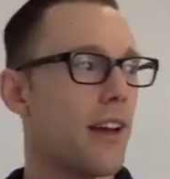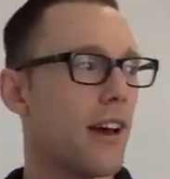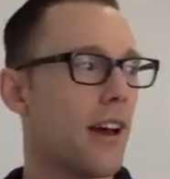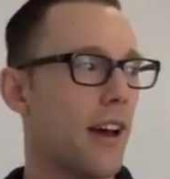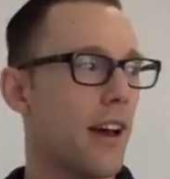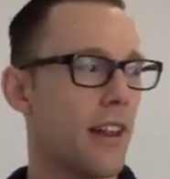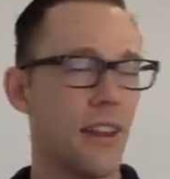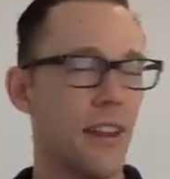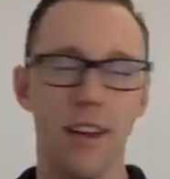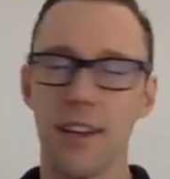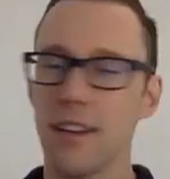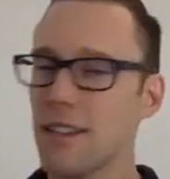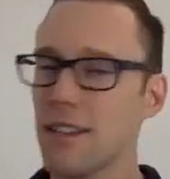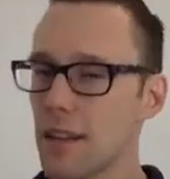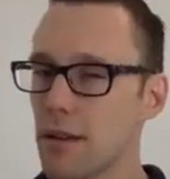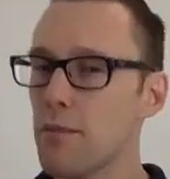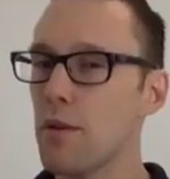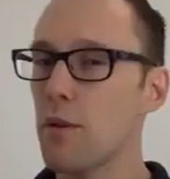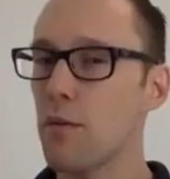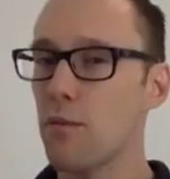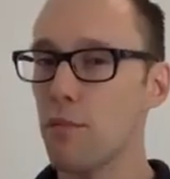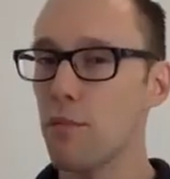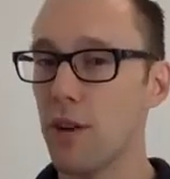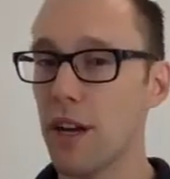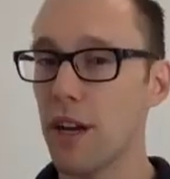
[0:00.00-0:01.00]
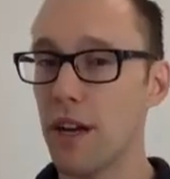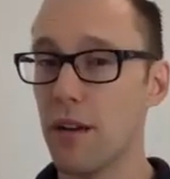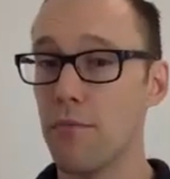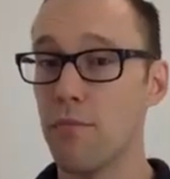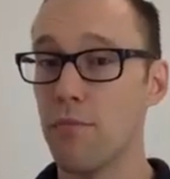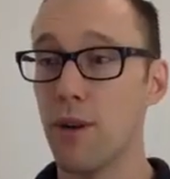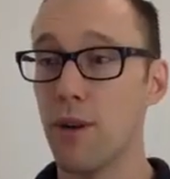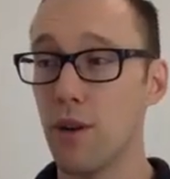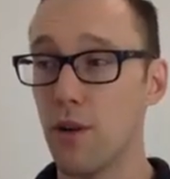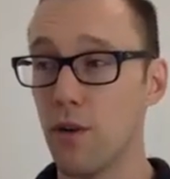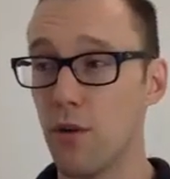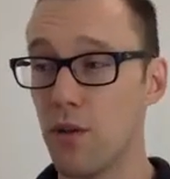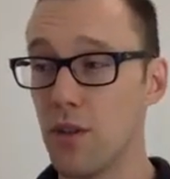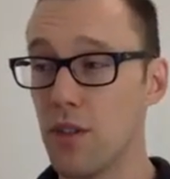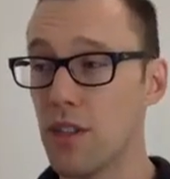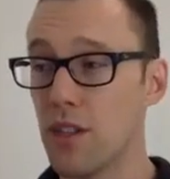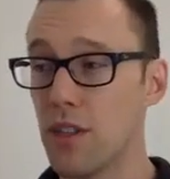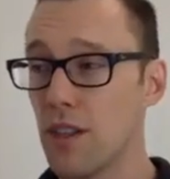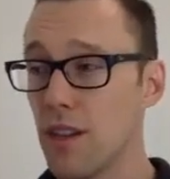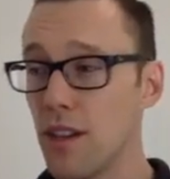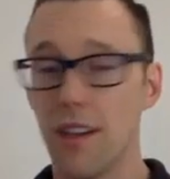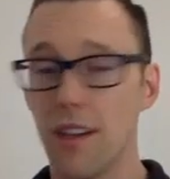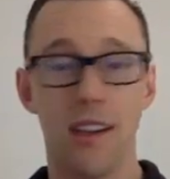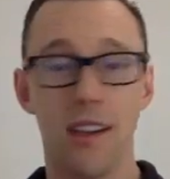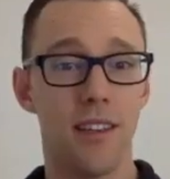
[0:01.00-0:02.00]
And the nice thing about breaking
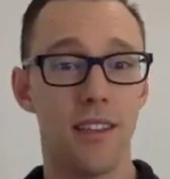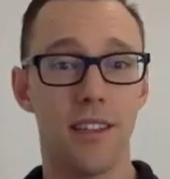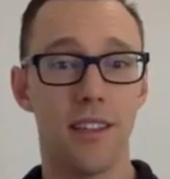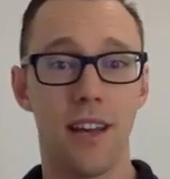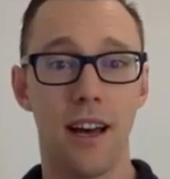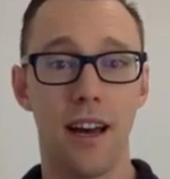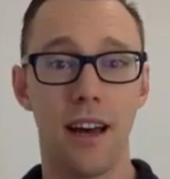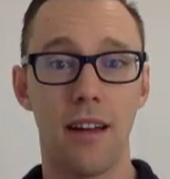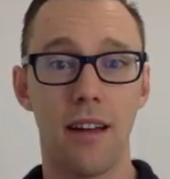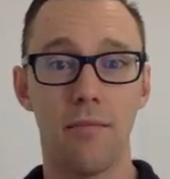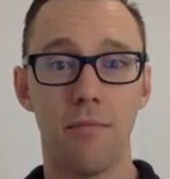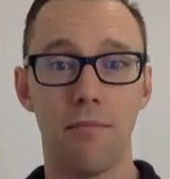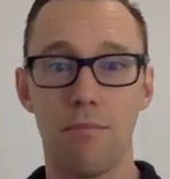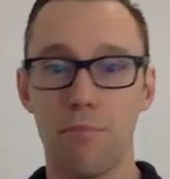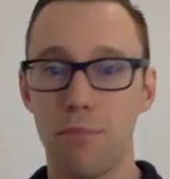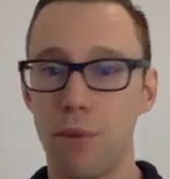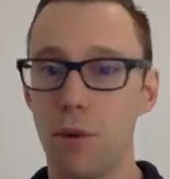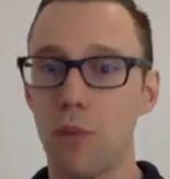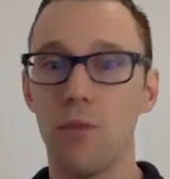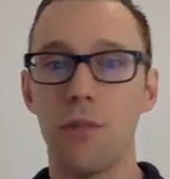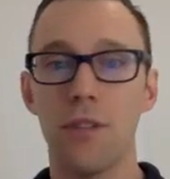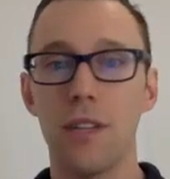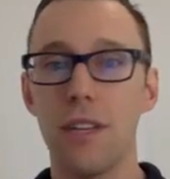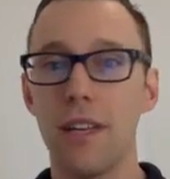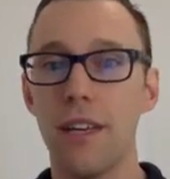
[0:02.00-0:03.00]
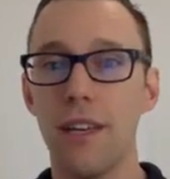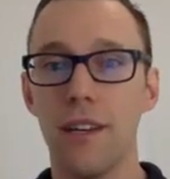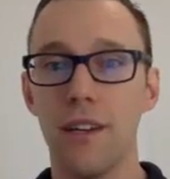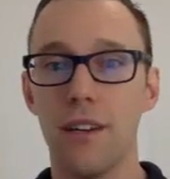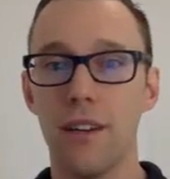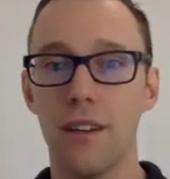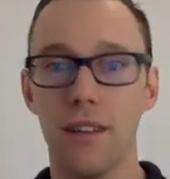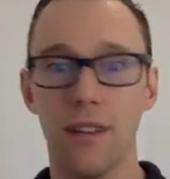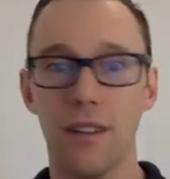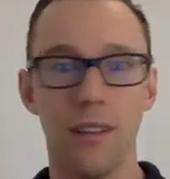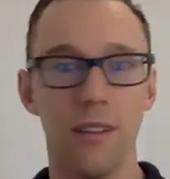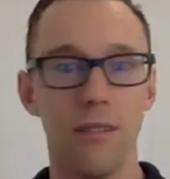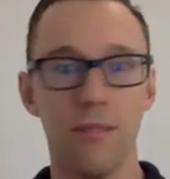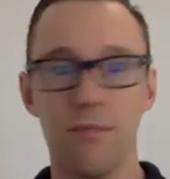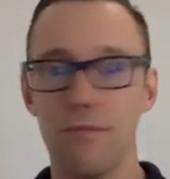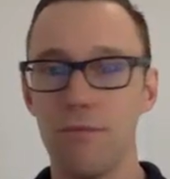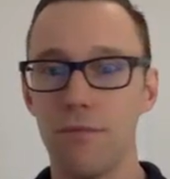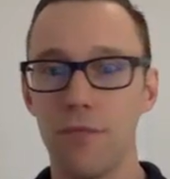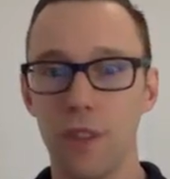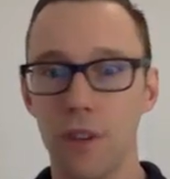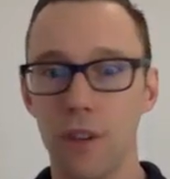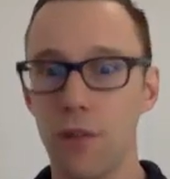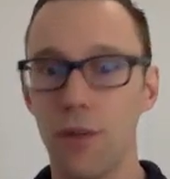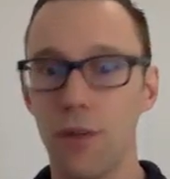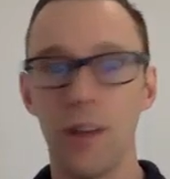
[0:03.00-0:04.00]
bones is that bones heal,
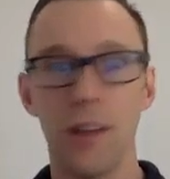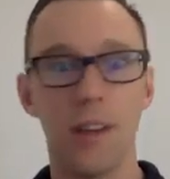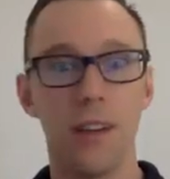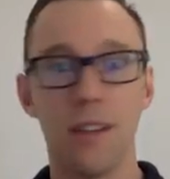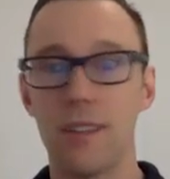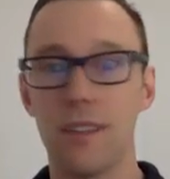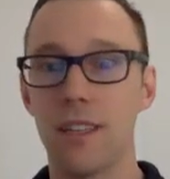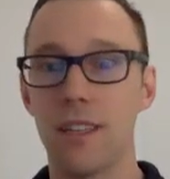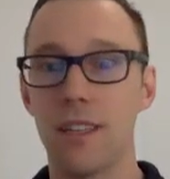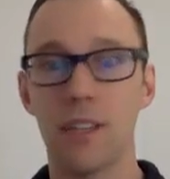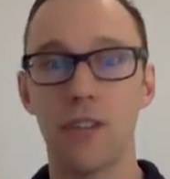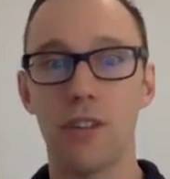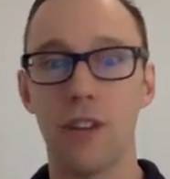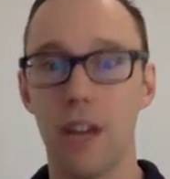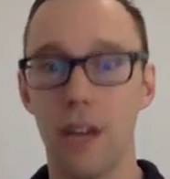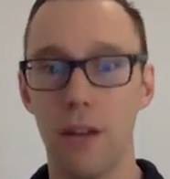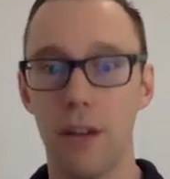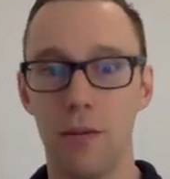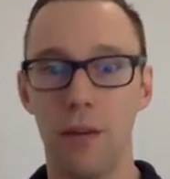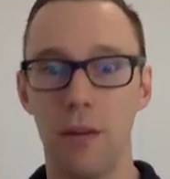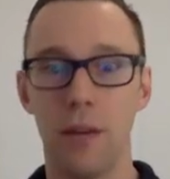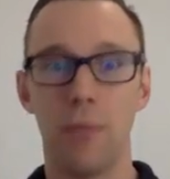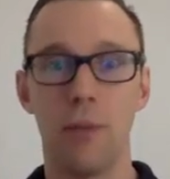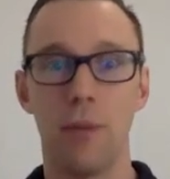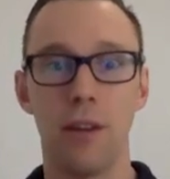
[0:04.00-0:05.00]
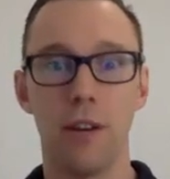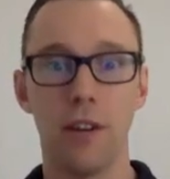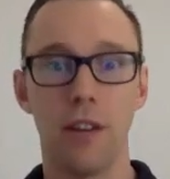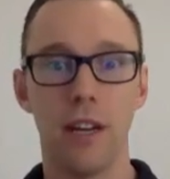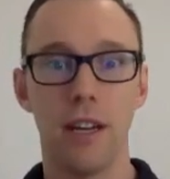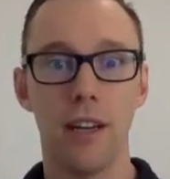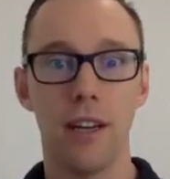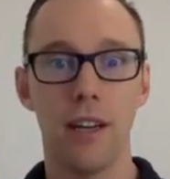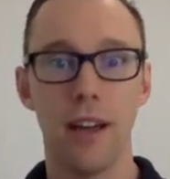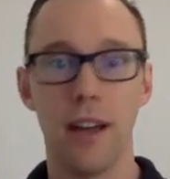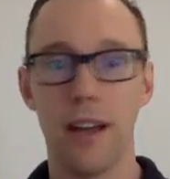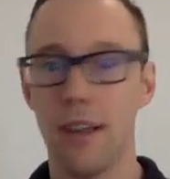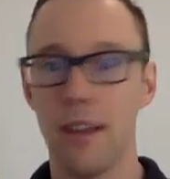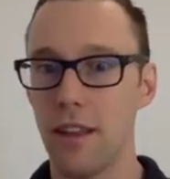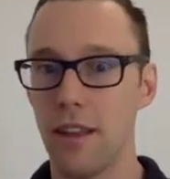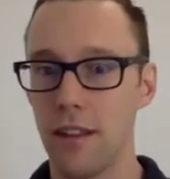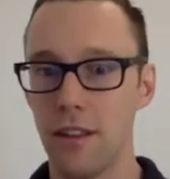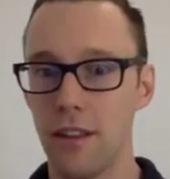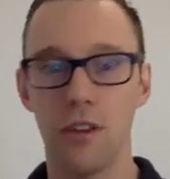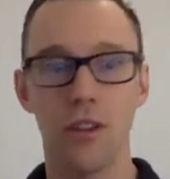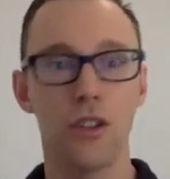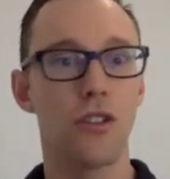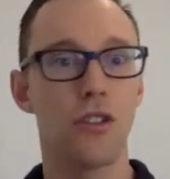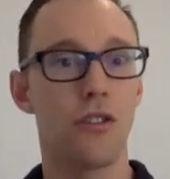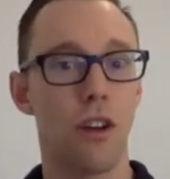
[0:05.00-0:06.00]
in a 6 or 8 week period, and then
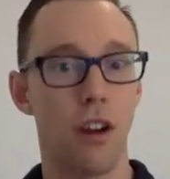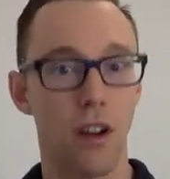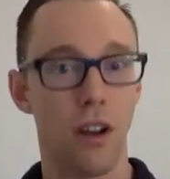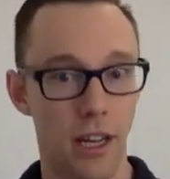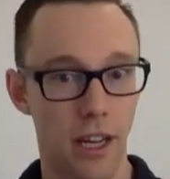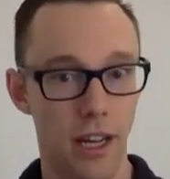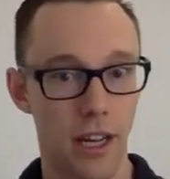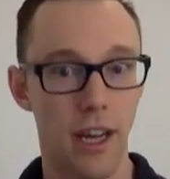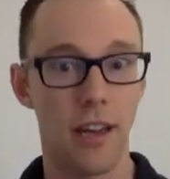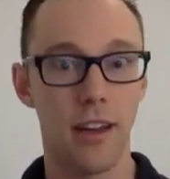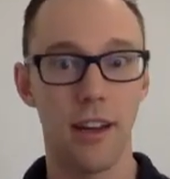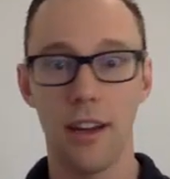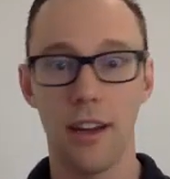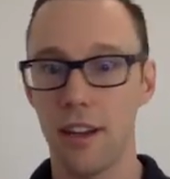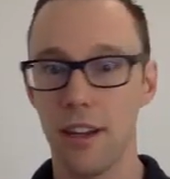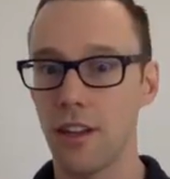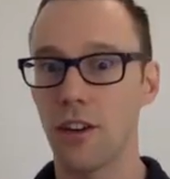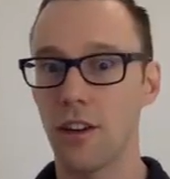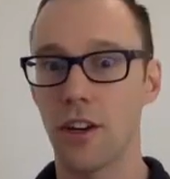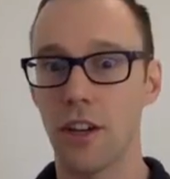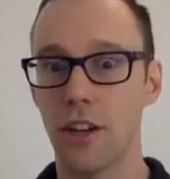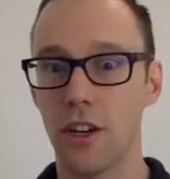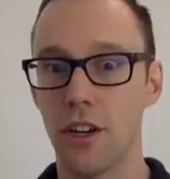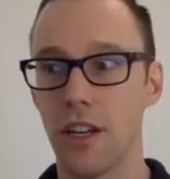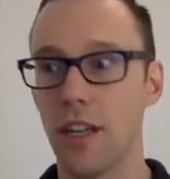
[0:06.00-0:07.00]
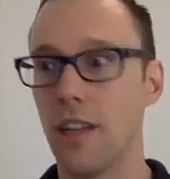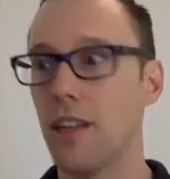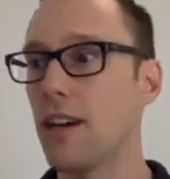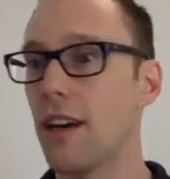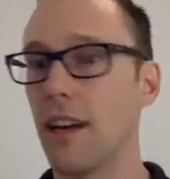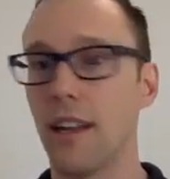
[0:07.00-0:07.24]
they're strong again and they're good.